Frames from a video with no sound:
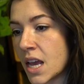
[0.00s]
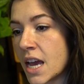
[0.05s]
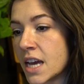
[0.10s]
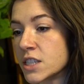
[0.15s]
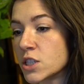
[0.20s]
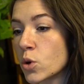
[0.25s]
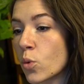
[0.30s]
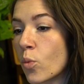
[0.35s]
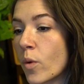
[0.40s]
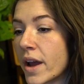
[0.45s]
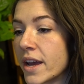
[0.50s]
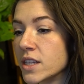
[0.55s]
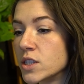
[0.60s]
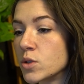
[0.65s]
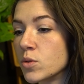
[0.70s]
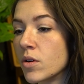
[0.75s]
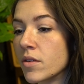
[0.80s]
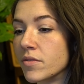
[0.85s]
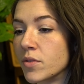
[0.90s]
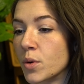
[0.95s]
It's a way
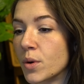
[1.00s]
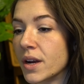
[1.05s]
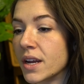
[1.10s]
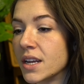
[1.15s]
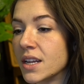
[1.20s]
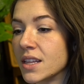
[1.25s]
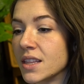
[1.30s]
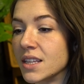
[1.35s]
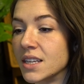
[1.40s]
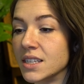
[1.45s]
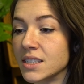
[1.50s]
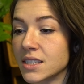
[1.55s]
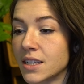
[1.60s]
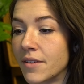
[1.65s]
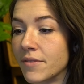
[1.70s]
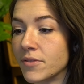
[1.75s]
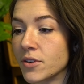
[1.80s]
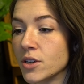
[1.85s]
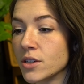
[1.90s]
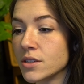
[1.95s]
to avoid the
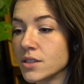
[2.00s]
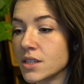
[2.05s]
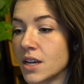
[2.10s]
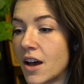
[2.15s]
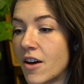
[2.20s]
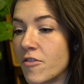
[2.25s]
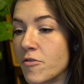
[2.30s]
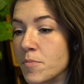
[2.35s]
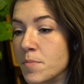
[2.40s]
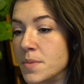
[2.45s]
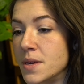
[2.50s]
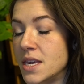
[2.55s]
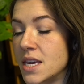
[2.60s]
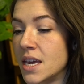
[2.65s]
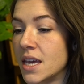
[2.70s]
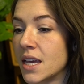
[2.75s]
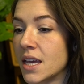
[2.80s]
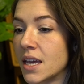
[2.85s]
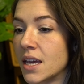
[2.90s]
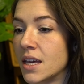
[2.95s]
discomfort of
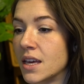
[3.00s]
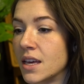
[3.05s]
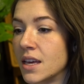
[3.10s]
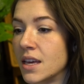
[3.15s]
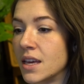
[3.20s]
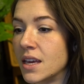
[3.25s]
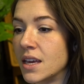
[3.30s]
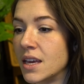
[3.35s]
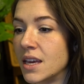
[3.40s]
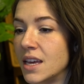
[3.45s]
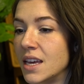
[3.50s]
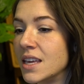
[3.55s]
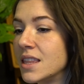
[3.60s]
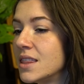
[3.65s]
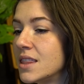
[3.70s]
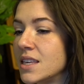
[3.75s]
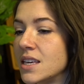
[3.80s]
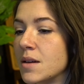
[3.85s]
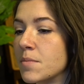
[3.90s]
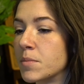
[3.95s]
being in
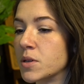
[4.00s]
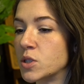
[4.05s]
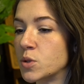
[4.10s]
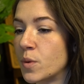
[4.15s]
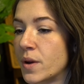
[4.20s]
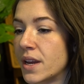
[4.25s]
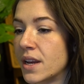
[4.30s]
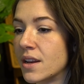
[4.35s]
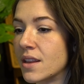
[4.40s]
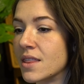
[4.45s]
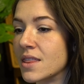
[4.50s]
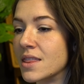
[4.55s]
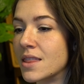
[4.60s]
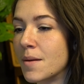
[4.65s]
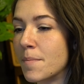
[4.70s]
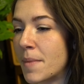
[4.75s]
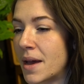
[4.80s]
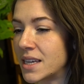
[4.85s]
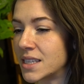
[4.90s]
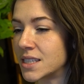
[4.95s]
the in-between, the
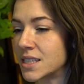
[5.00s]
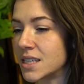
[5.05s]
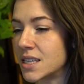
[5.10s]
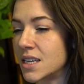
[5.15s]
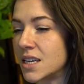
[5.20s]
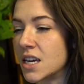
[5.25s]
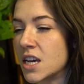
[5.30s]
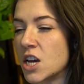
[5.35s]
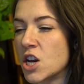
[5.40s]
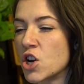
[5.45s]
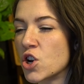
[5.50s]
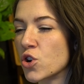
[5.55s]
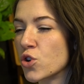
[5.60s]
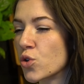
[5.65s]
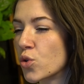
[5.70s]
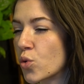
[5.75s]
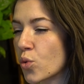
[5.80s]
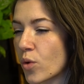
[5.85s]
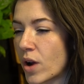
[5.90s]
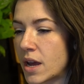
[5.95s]
messy,
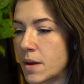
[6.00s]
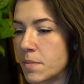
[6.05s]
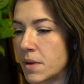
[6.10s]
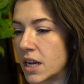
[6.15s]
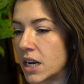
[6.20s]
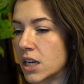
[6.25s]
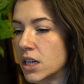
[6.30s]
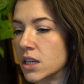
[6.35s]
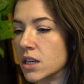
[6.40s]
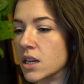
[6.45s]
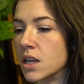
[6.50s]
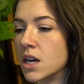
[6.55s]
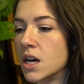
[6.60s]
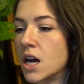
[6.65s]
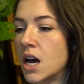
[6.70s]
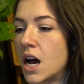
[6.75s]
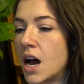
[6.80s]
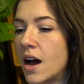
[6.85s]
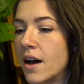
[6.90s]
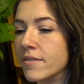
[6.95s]
gray middle
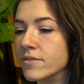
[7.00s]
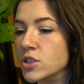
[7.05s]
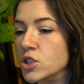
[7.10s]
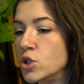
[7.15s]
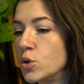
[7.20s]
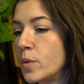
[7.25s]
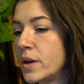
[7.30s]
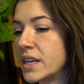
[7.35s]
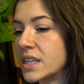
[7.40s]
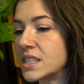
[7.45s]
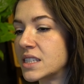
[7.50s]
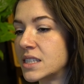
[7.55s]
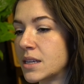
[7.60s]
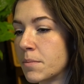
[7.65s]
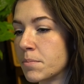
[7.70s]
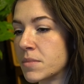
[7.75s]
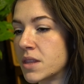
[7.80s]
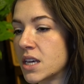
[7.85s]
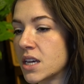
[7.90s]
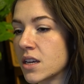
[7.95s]
of doing
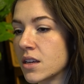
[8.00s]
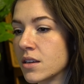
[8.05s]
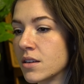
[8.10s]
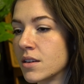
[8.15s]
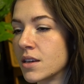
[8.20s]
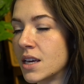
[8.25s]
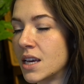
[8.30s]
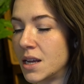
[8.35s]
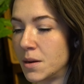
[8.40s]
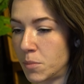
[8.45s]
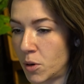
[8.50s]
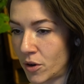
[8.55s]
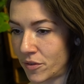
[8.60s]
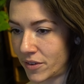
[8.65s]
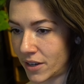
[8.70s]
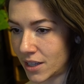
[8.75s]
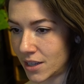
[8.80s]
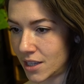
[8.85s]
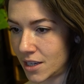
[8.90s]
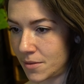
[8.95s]
something
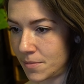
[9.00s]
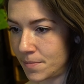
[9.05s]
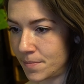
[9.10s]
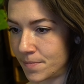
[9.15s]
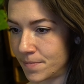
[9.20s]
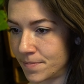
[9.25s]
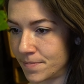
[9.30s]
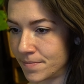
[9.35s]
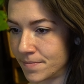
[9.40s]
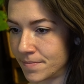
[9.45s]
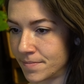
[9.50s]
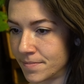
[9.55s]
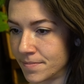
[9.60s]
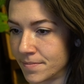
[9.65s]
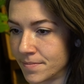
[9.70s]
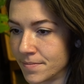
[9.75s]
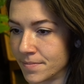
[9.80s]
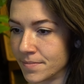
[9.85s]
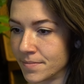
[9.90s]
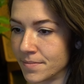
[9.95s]
imperfectly.
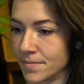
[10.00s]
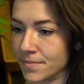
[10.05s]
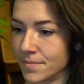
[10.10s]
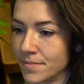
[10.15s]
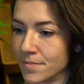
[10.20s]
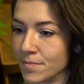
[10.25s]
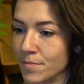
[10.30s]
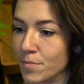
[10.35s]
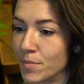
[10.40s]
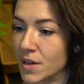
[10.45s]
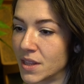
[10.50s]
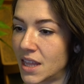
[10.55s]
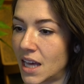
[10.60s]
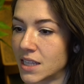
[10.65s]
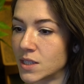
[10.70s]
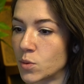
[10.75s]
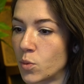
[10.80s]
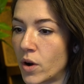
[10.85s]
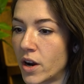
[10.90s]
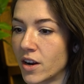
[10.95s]
But
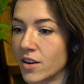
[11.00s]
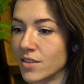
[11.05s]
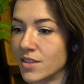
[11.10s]
that's where